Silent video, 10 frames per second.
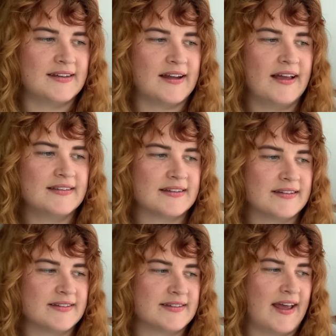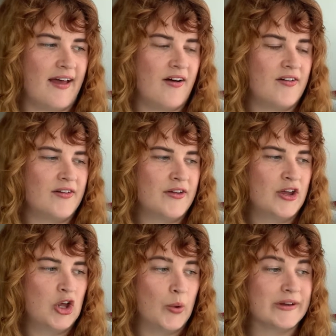nice little snail.
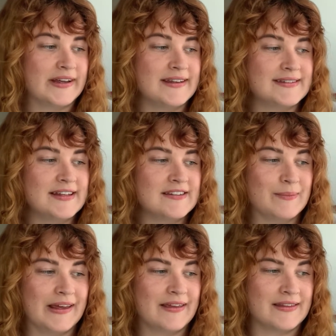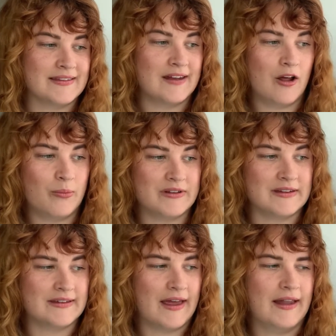When he sees me, the snail puts
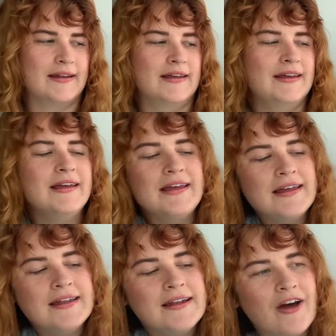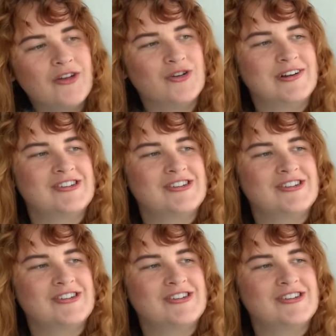his head in under his